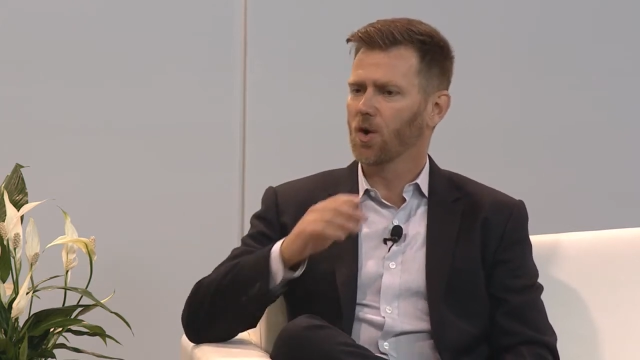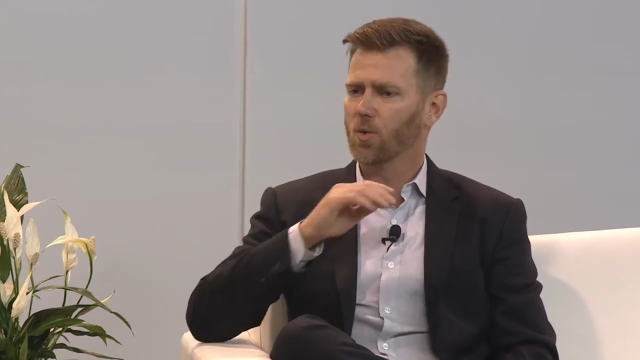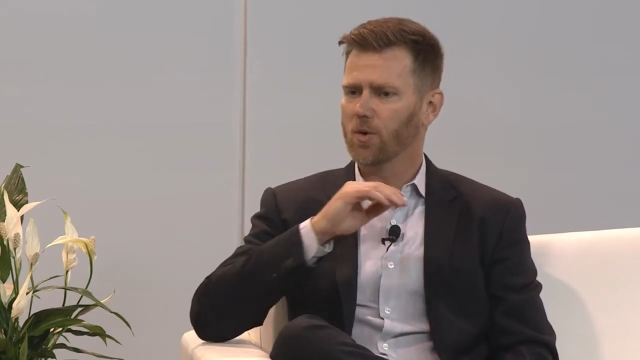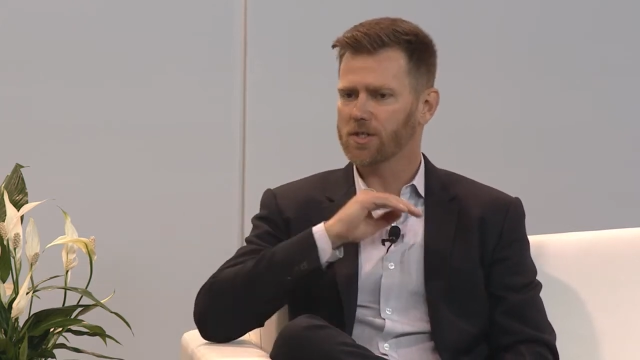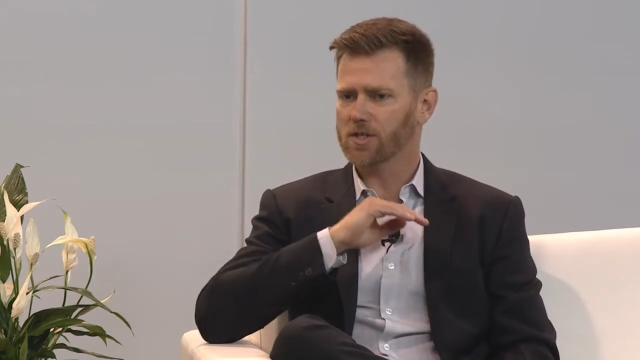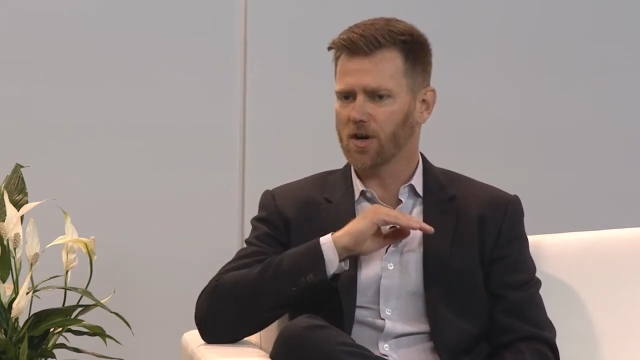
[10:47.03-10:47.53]

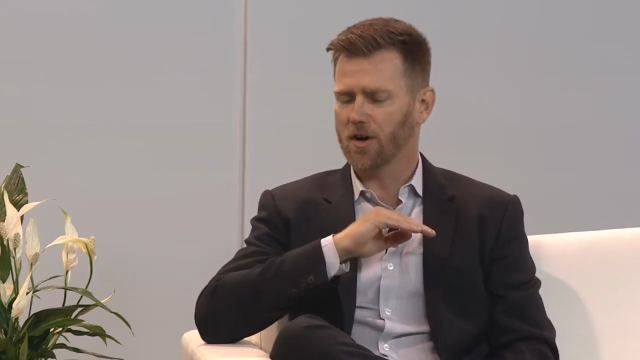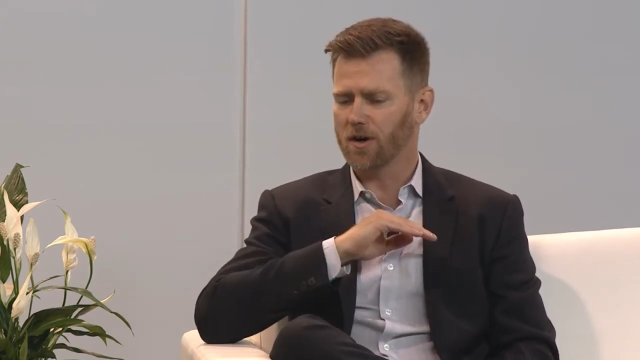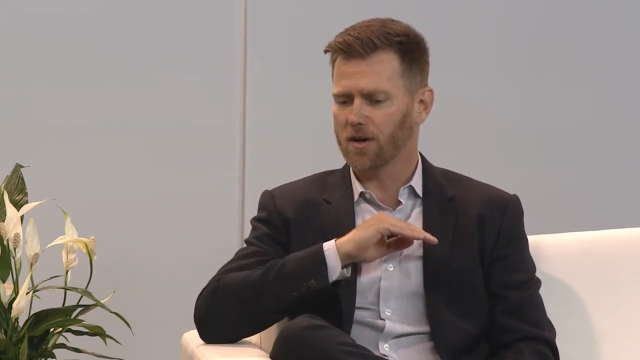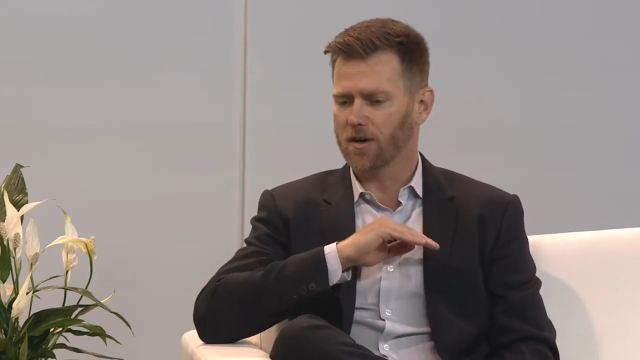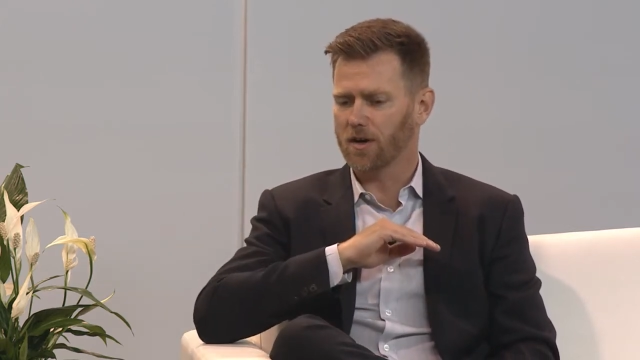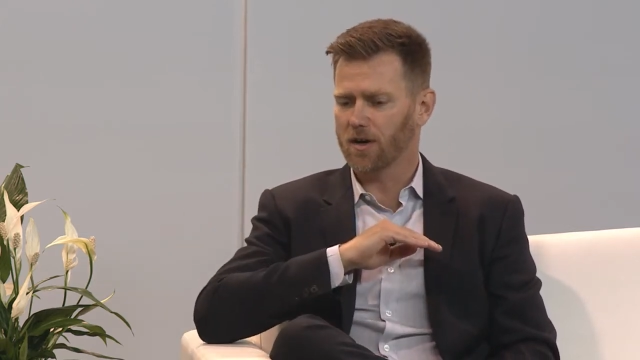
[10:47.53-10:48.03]
What's
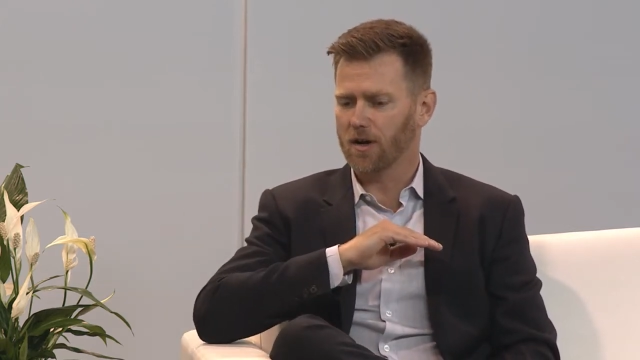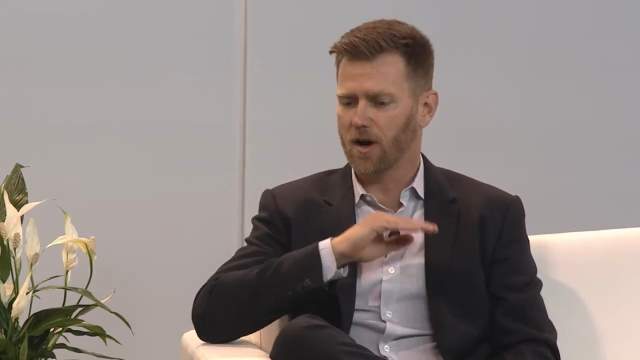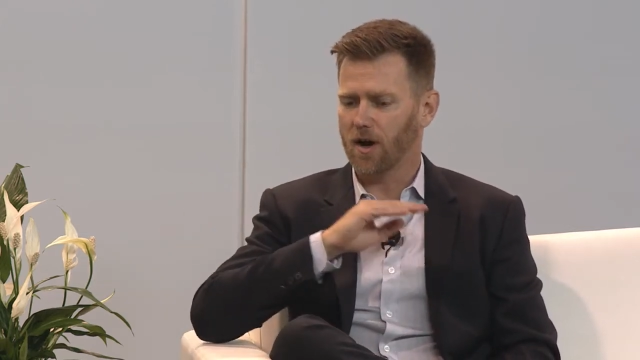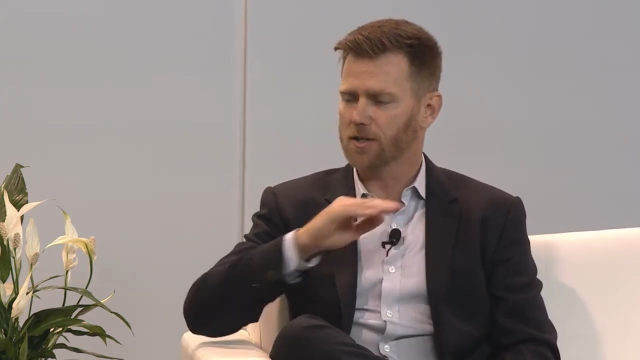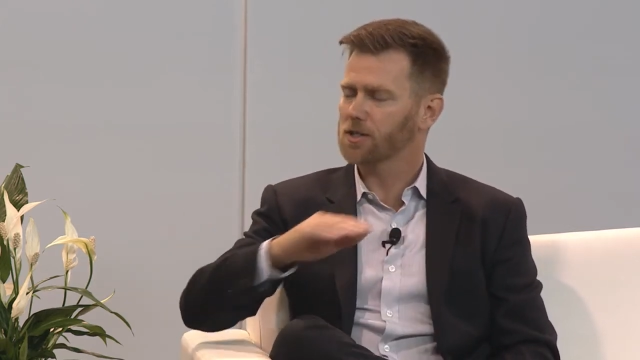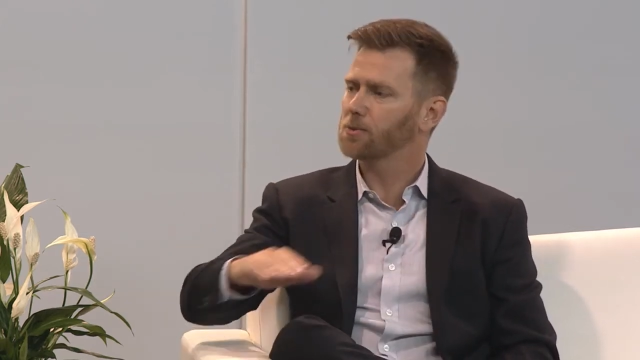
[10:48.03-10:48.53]
our
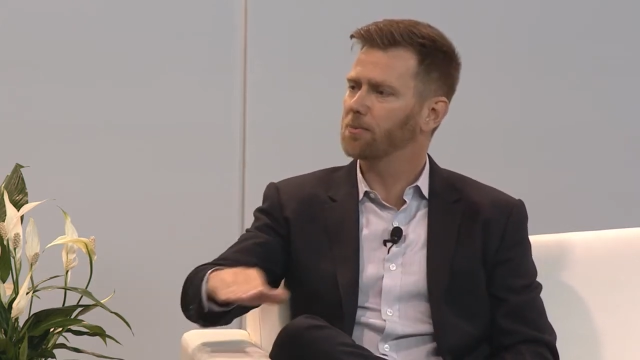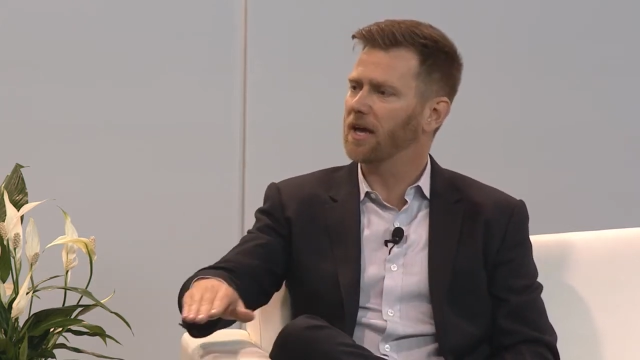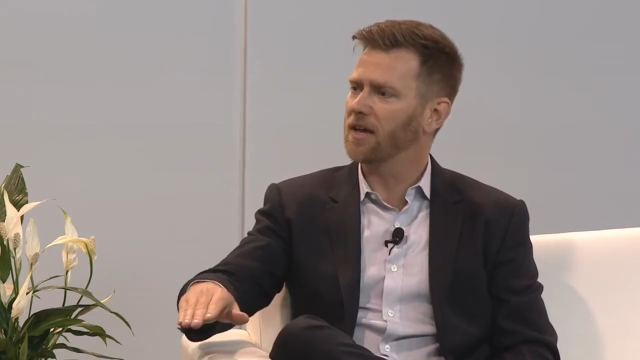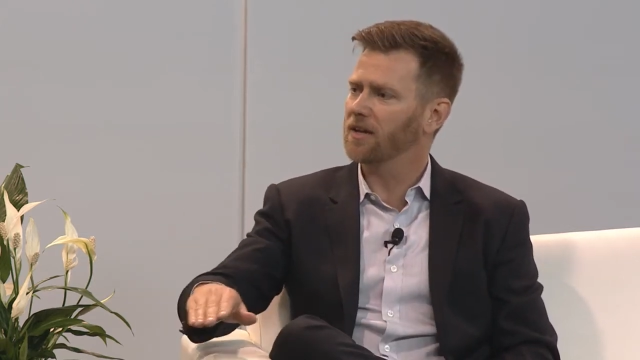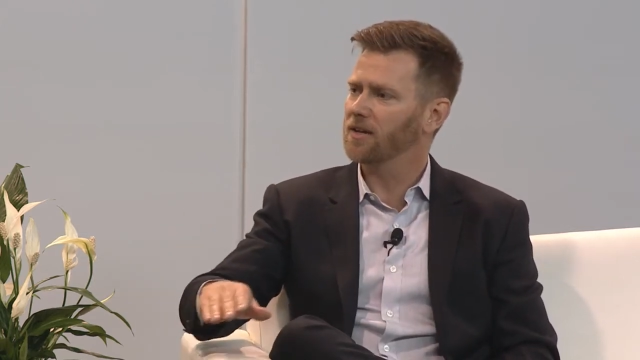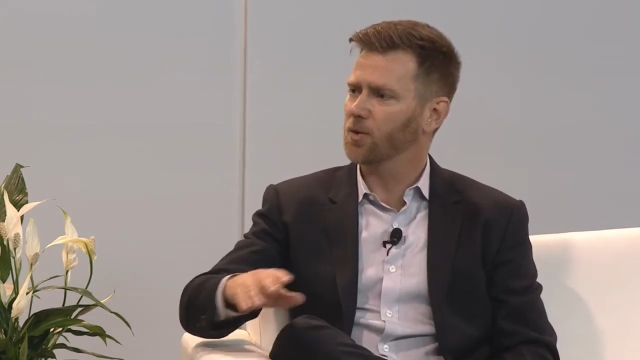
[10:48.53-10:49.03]
our
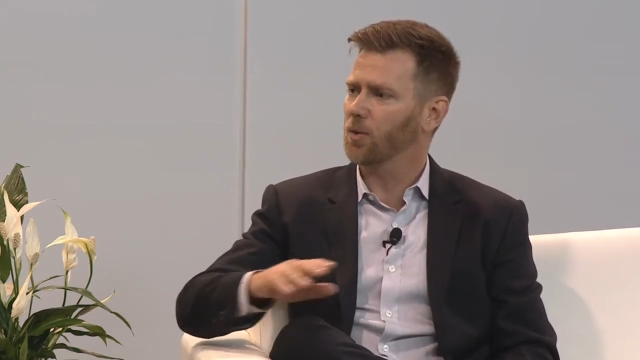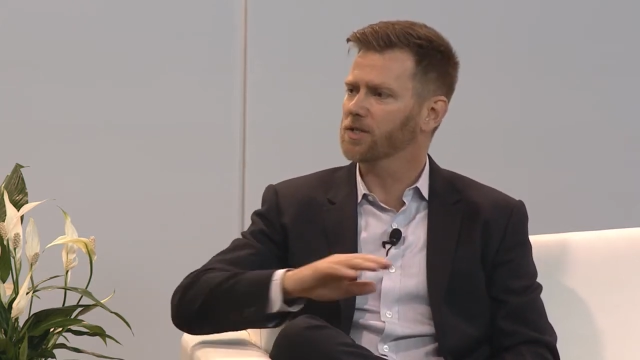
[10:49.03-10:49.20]
spend?